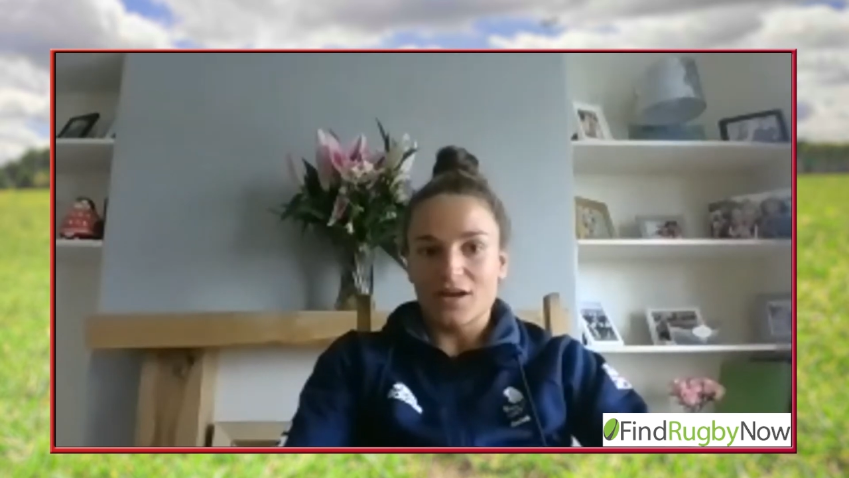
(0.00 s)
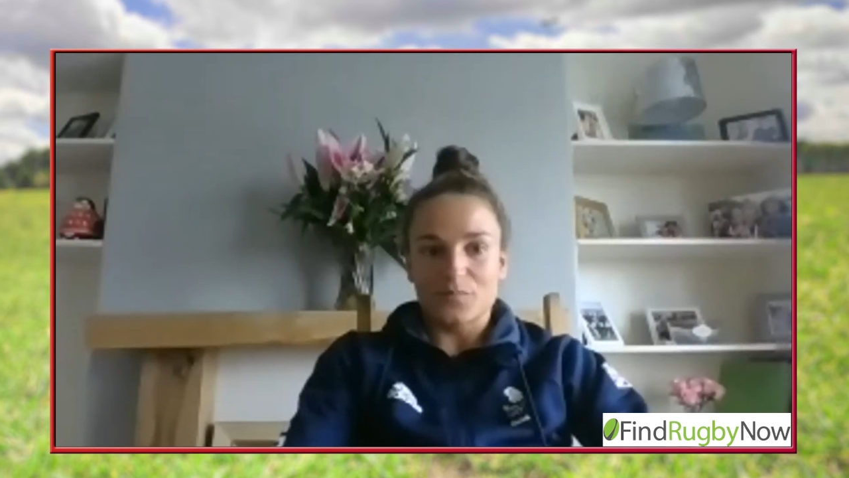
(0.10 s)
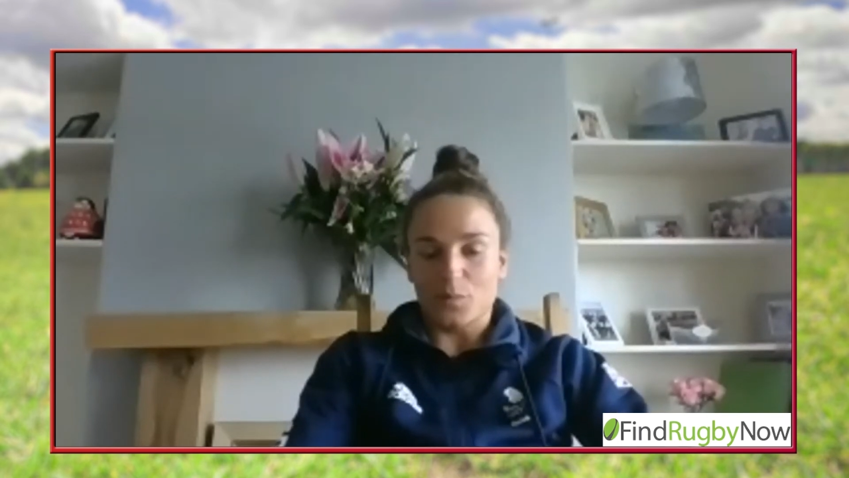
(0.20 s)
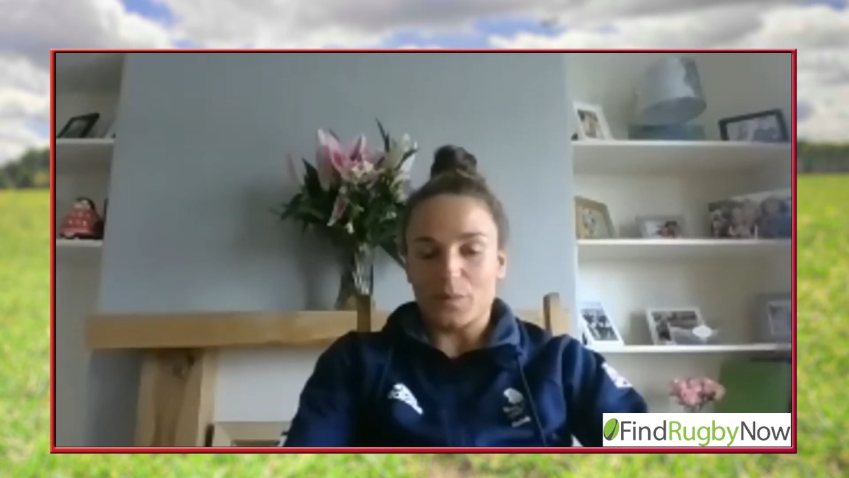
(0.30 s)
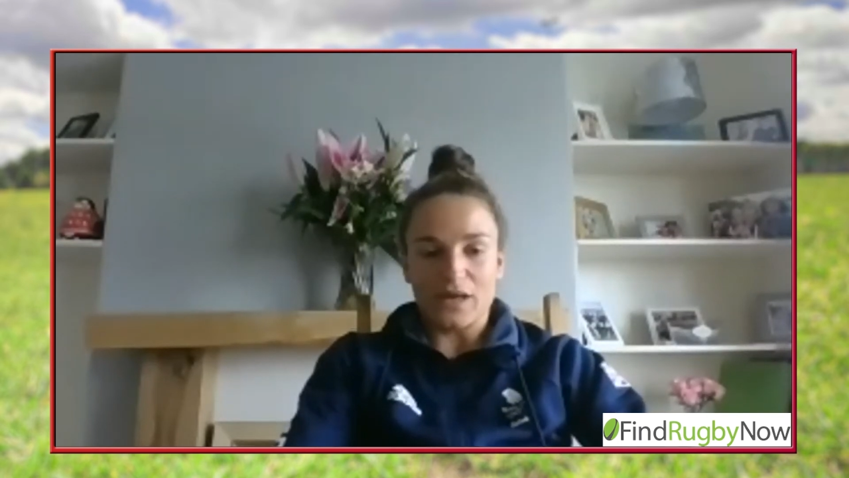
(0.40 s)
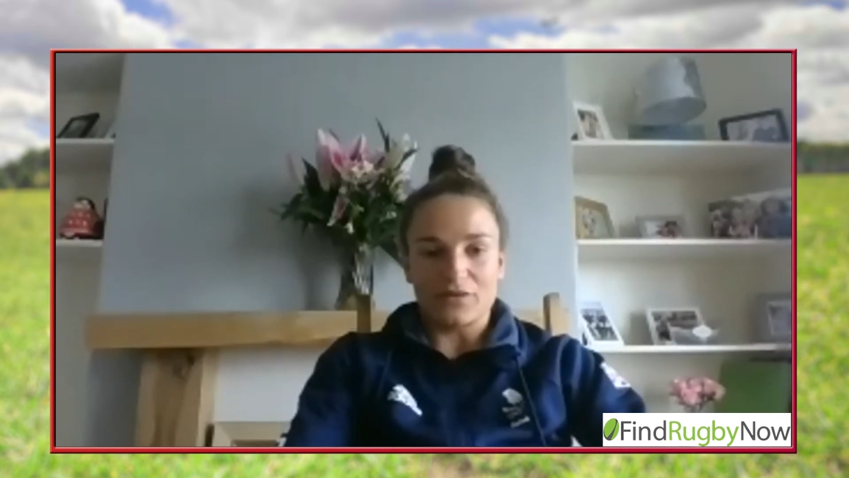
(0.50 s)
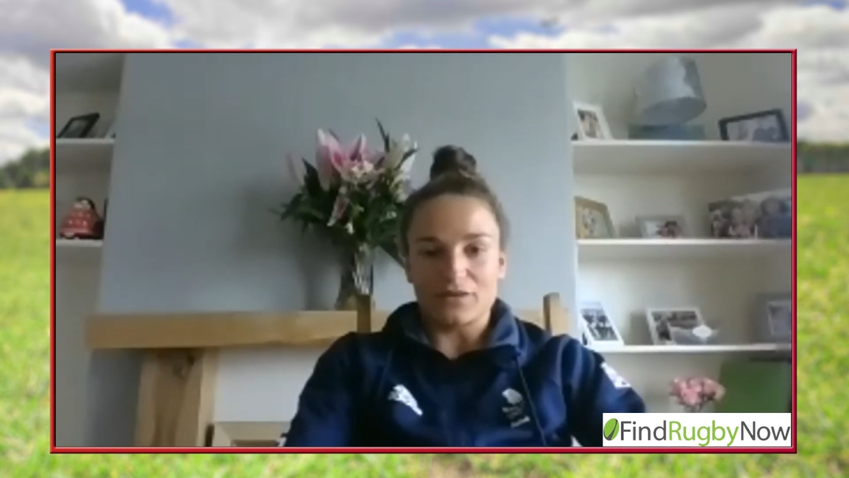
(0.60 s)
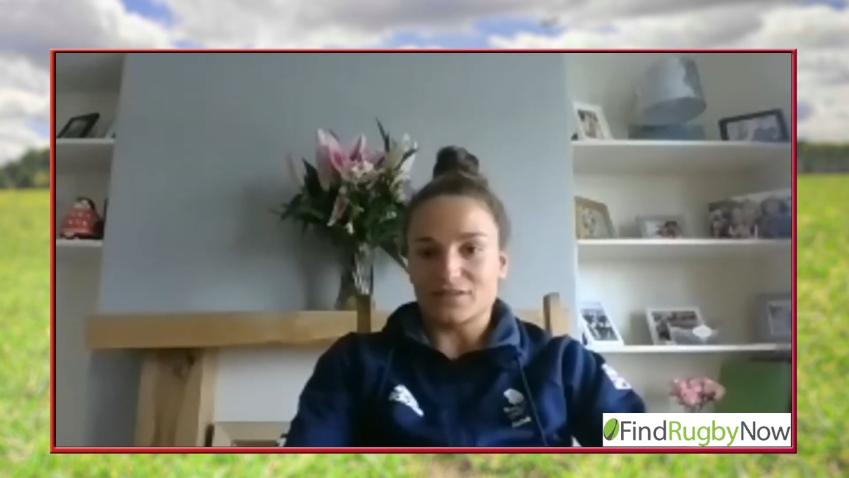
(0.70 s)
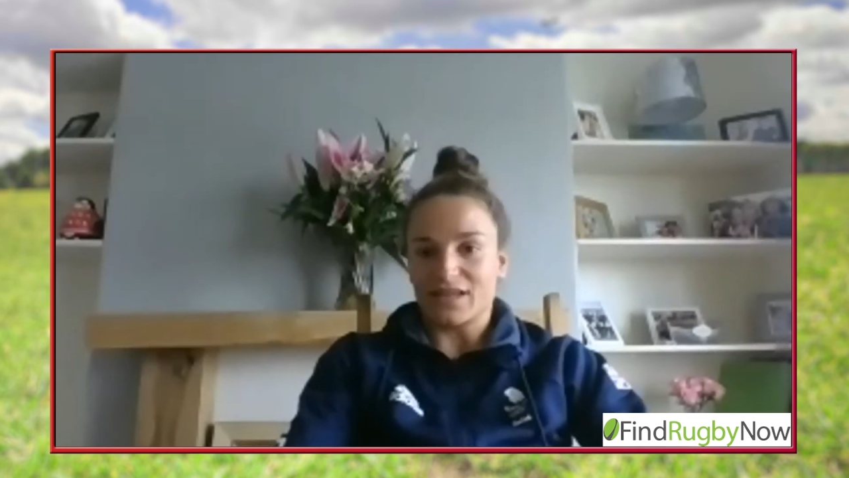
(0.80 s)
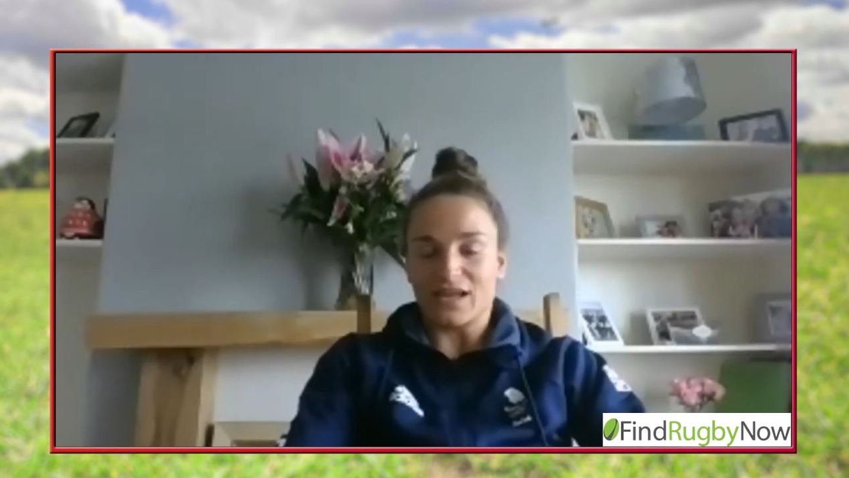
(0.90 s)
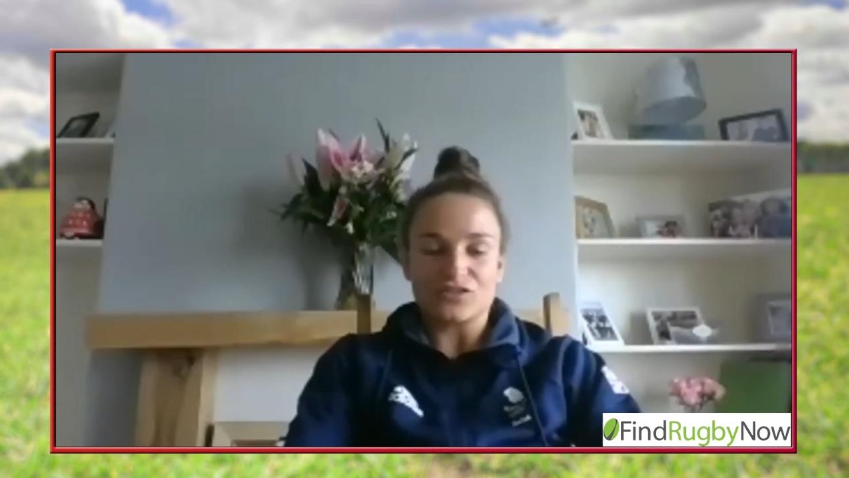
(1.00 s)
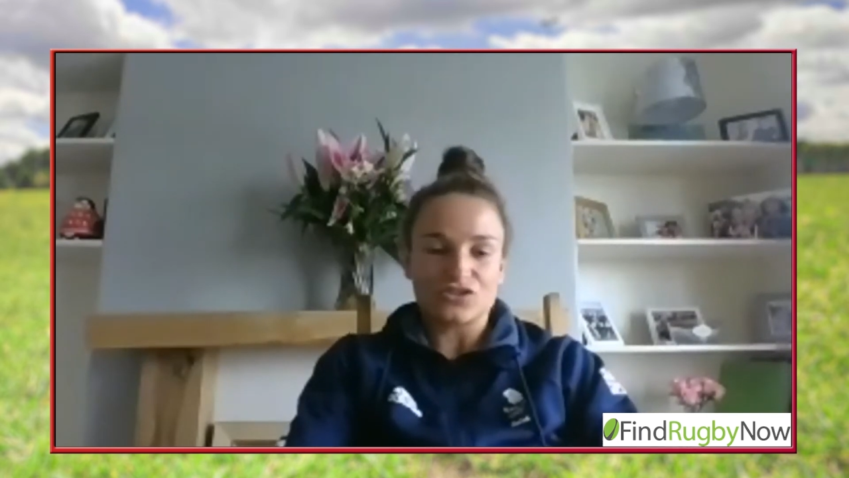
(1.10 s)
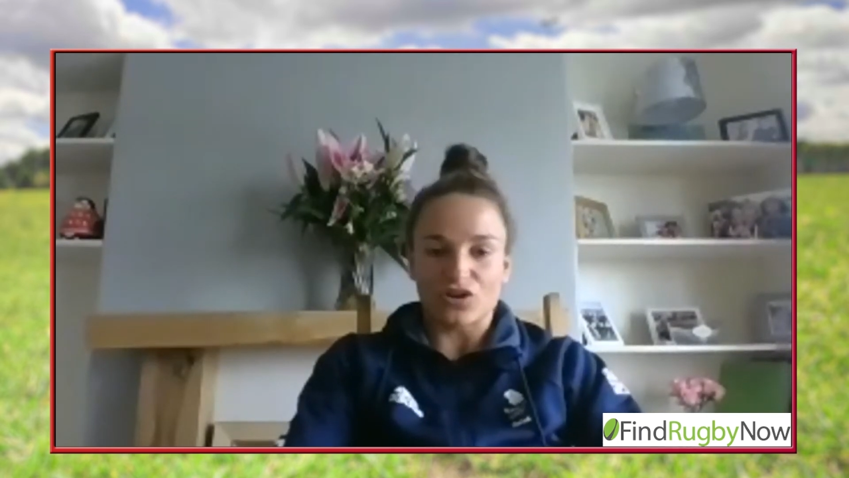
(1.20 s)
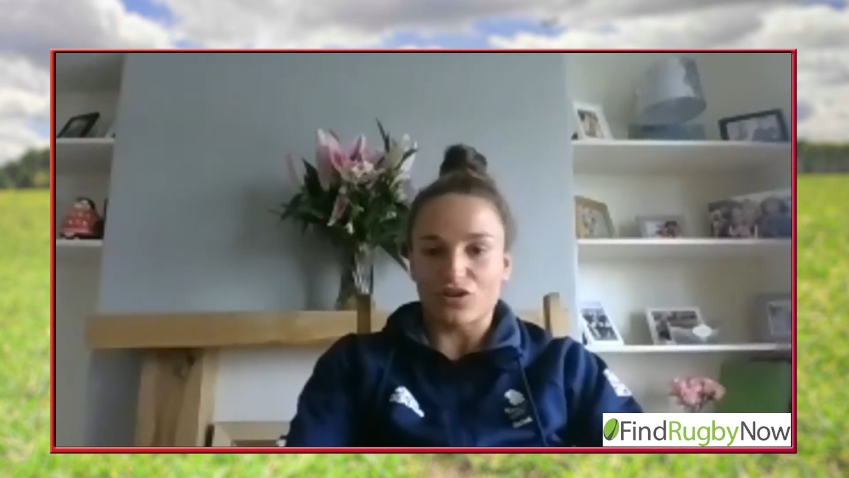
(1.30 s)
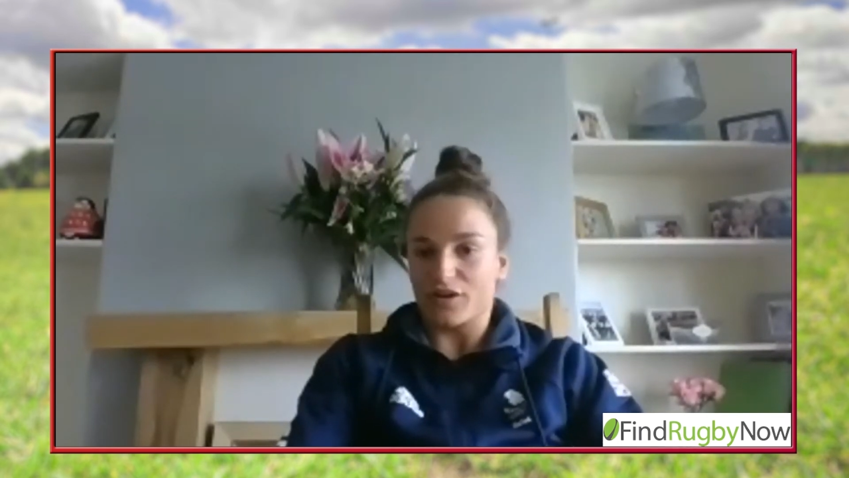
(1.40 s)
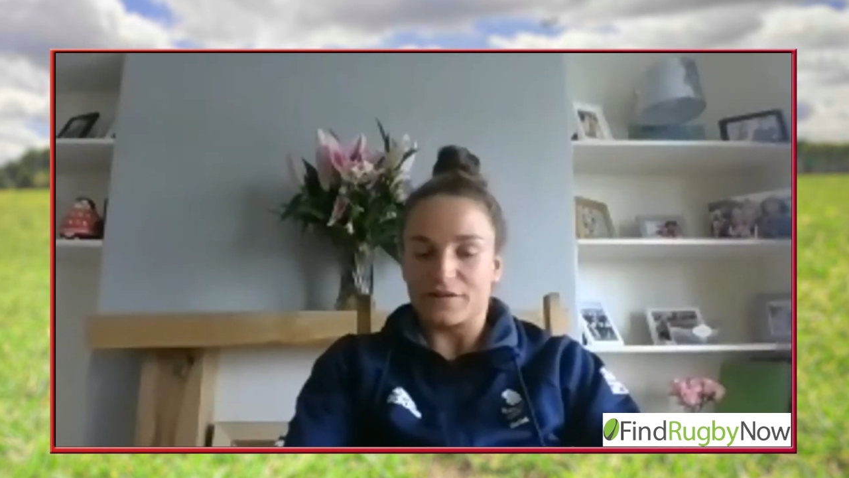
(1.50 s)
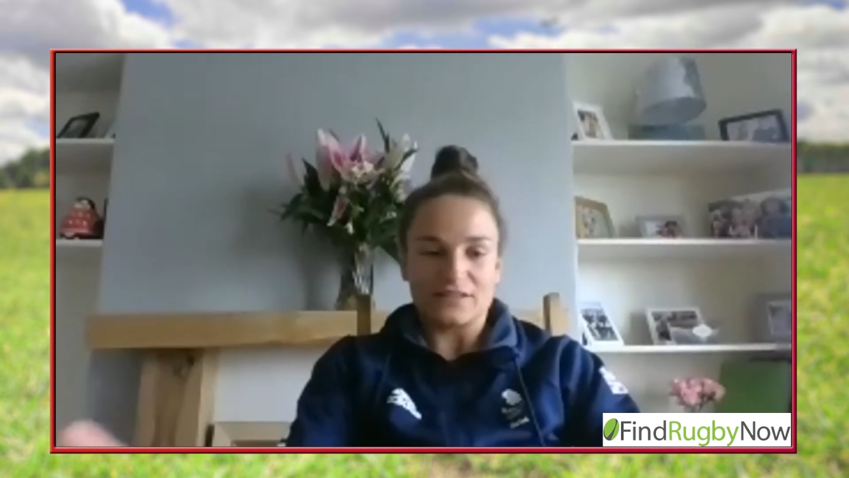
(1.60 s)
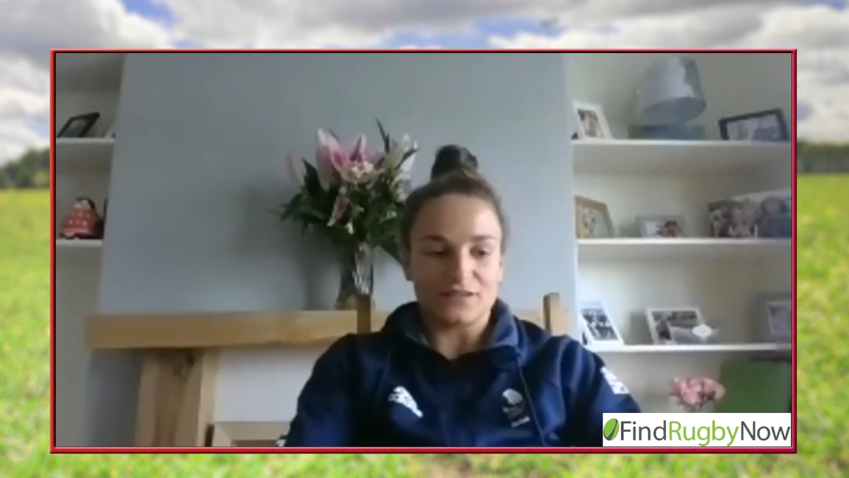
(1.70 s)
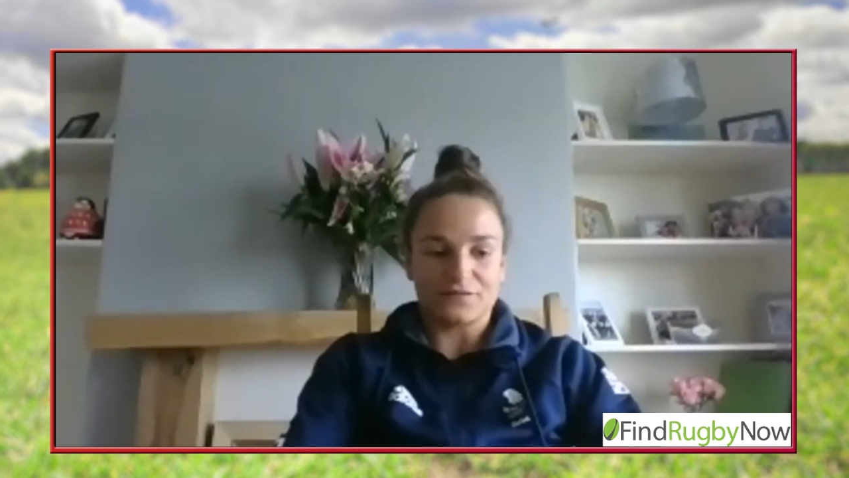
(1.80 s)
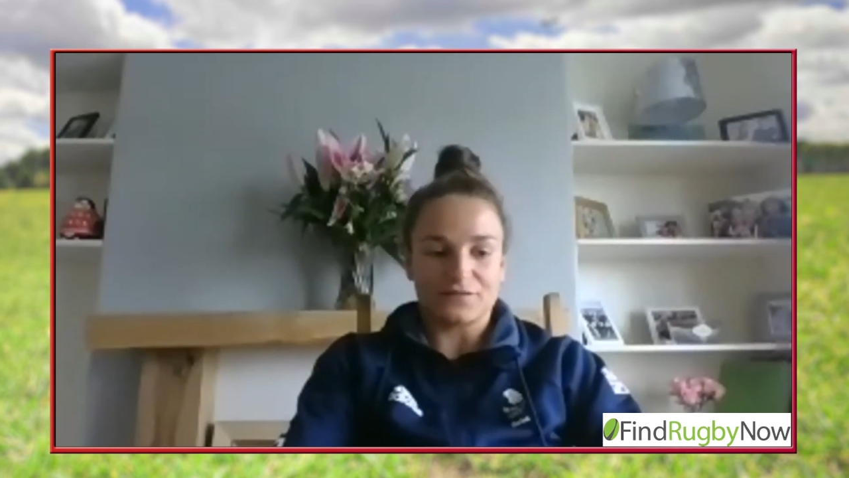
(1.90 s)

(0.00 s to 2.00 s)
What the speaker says: preparing to get stronger, fitter,